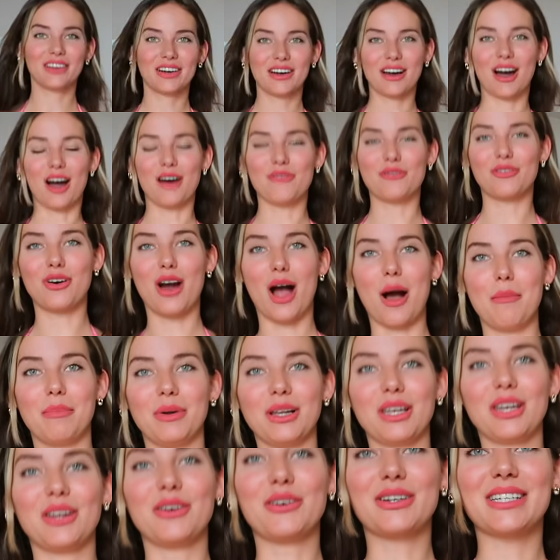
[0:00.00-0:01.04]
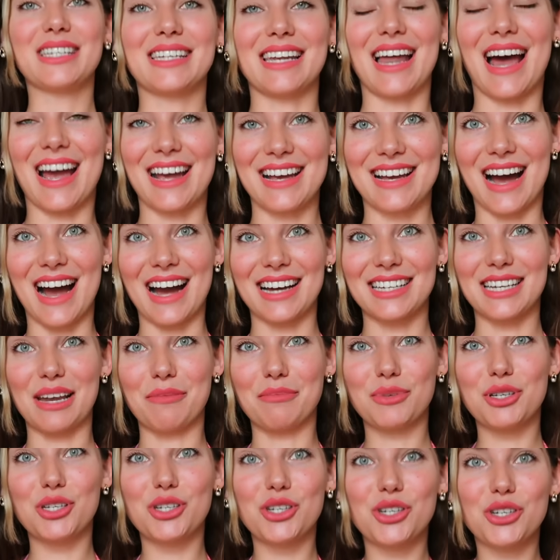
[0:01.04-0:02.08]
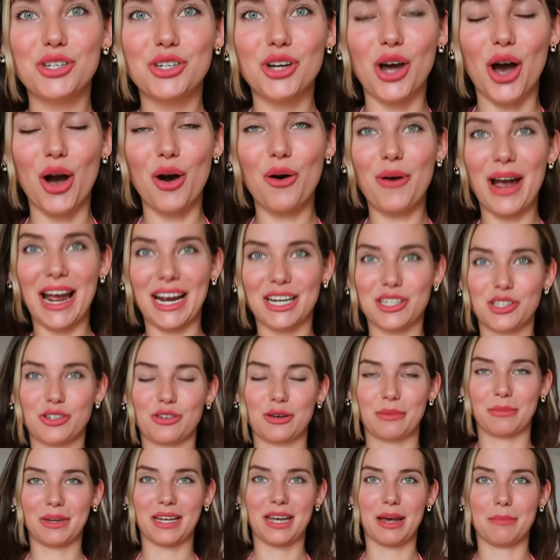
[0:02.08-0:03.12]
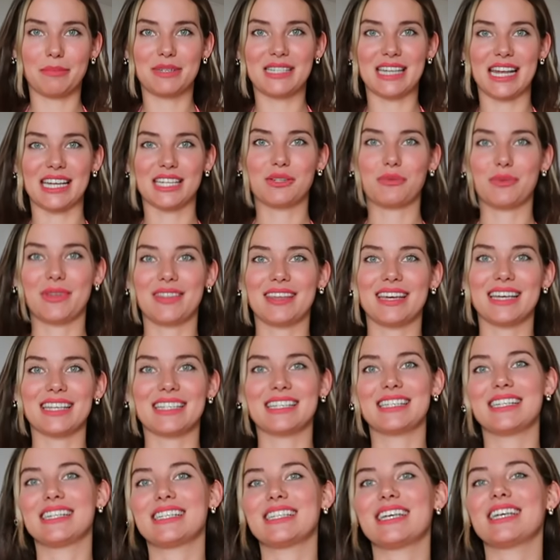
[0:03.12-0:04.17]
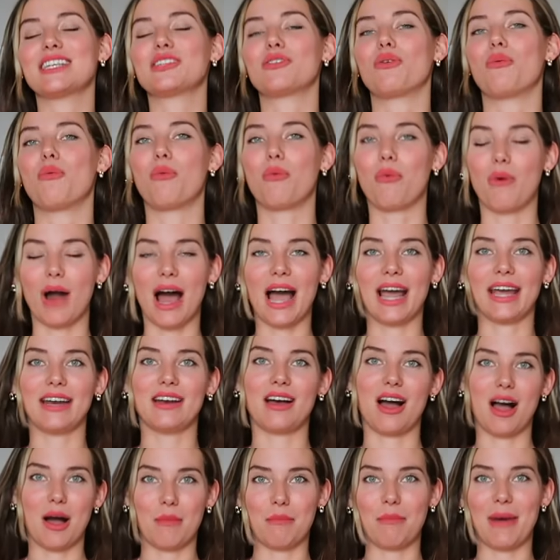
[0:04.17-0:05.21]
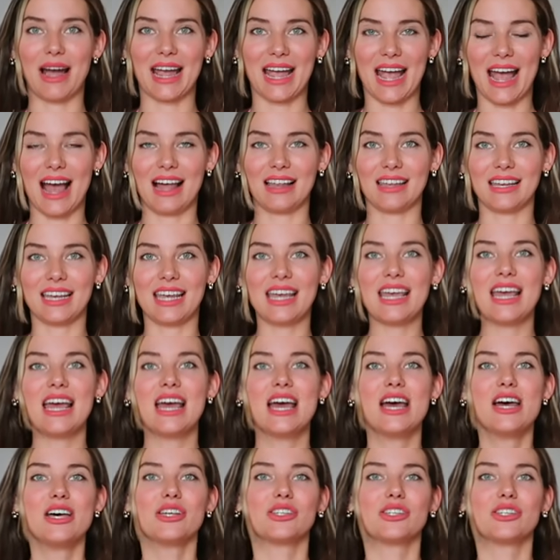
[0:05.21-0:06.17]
the cover-up looks like, guys. I'm so extremely obsessed with this. This is right up my alley.